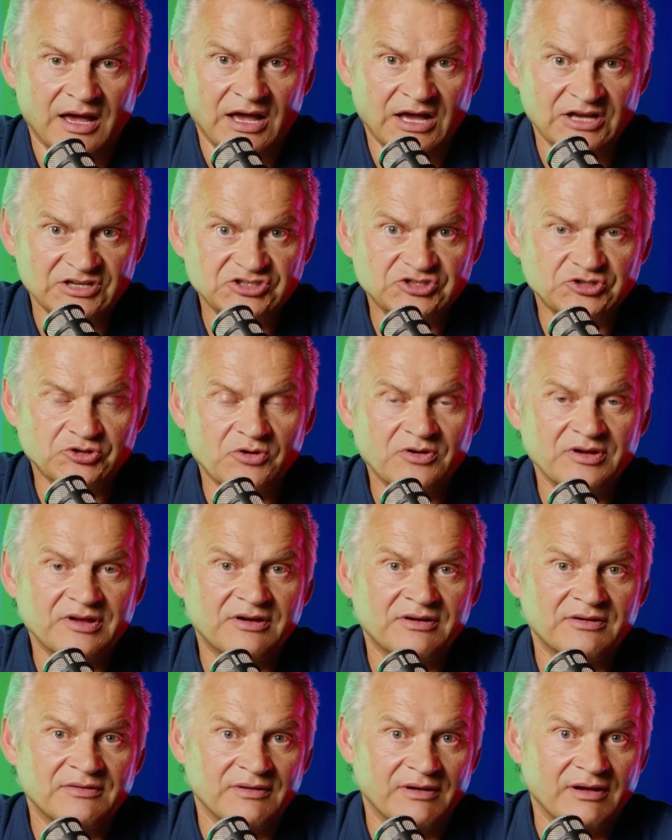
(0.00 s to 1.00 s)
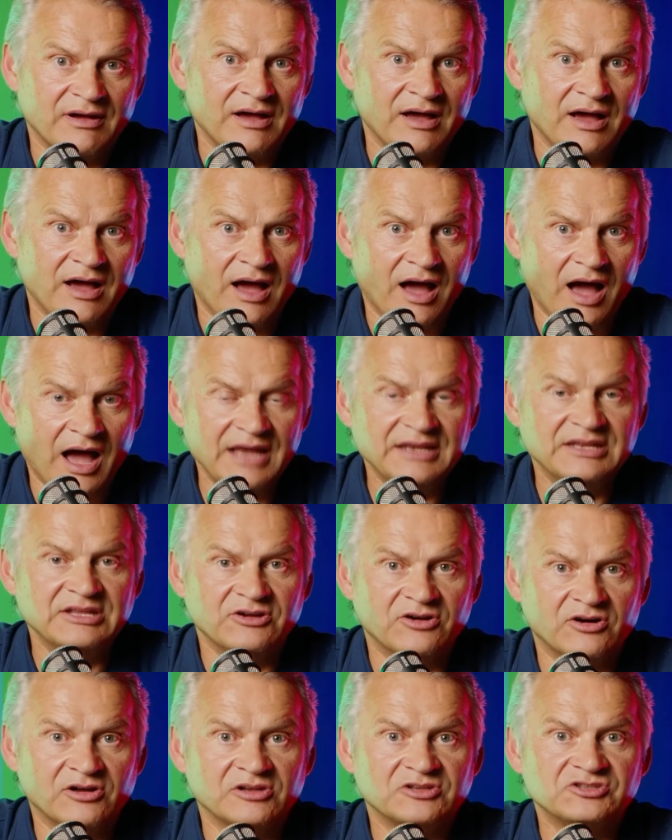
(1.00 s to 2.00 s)
a stronger
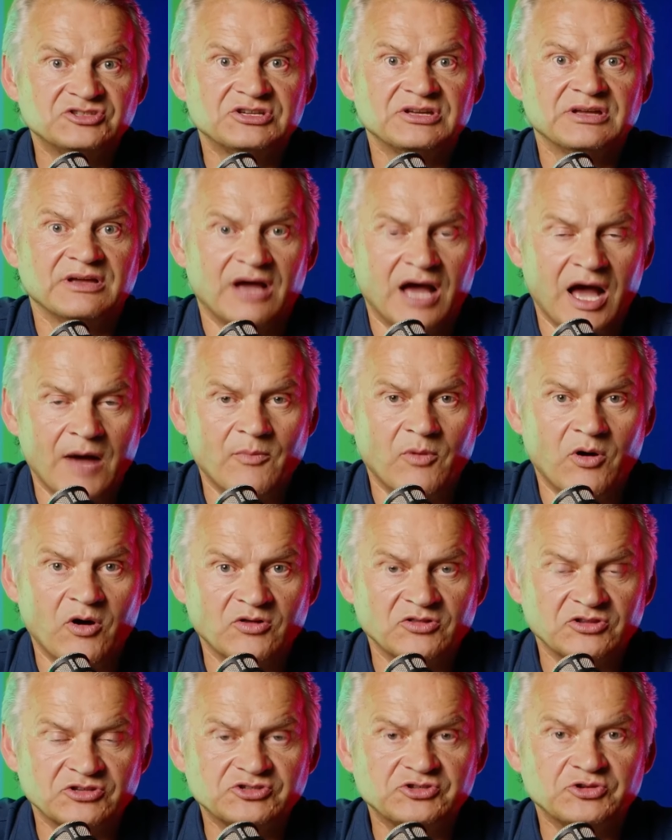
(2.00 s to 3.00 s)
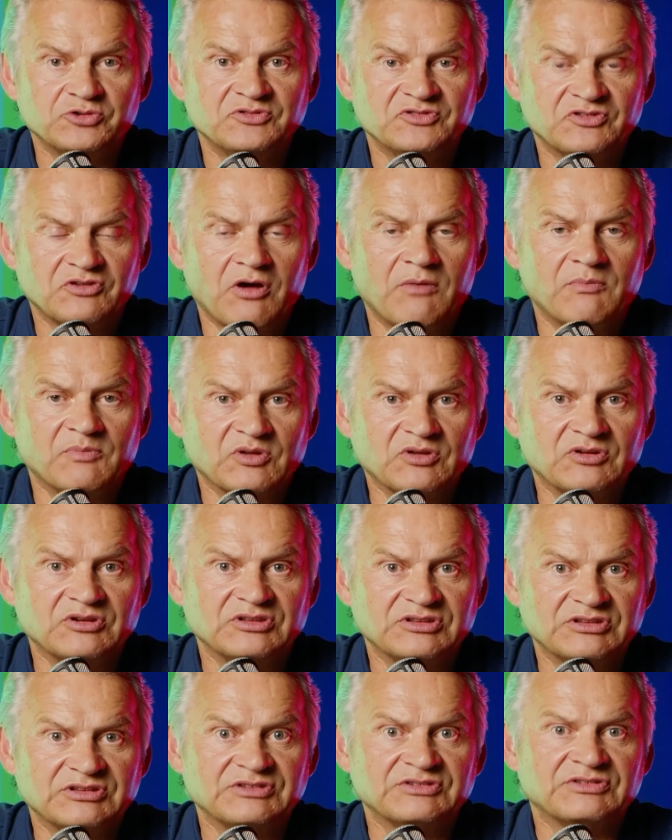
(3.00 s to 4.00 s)
ideology among the Jewish
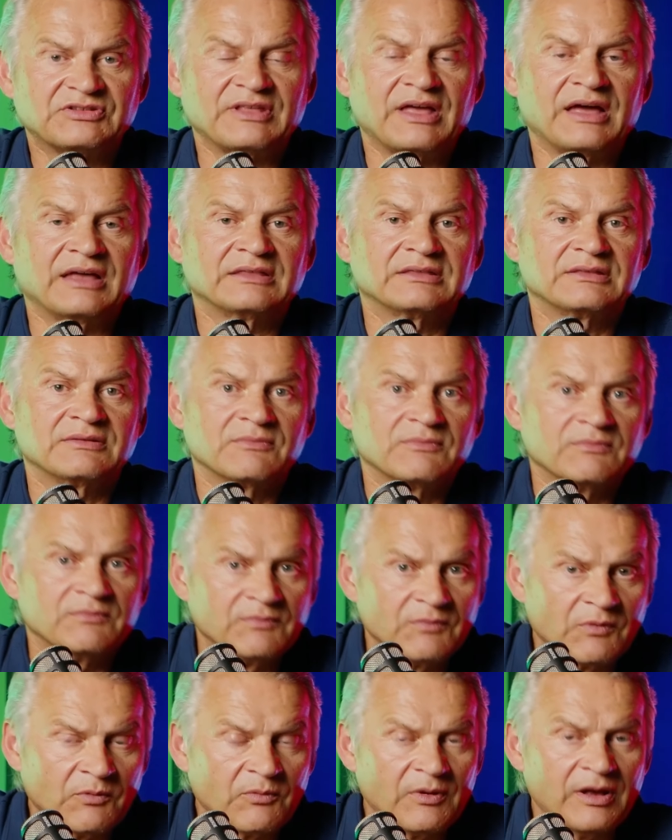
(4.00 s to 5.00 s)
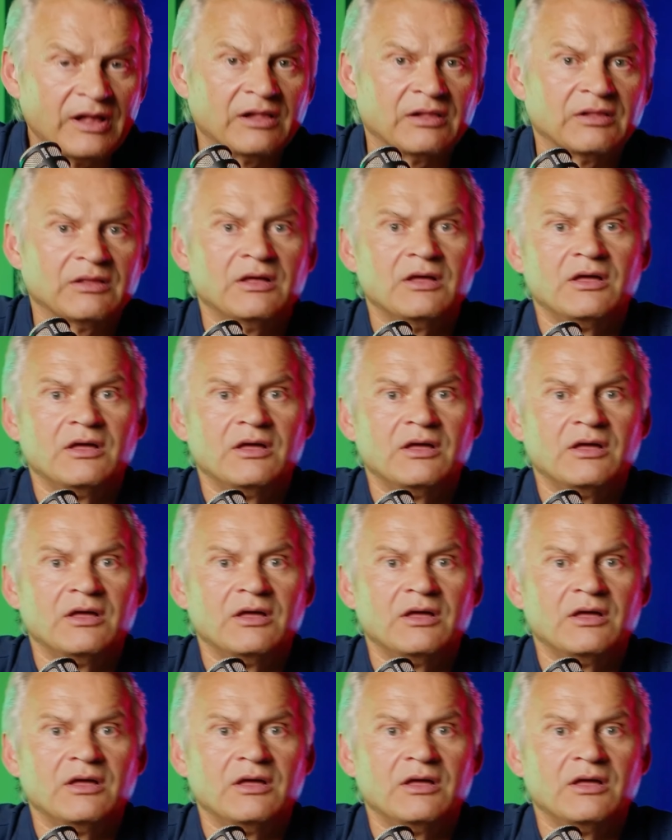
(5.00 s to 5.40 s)
communities that, well,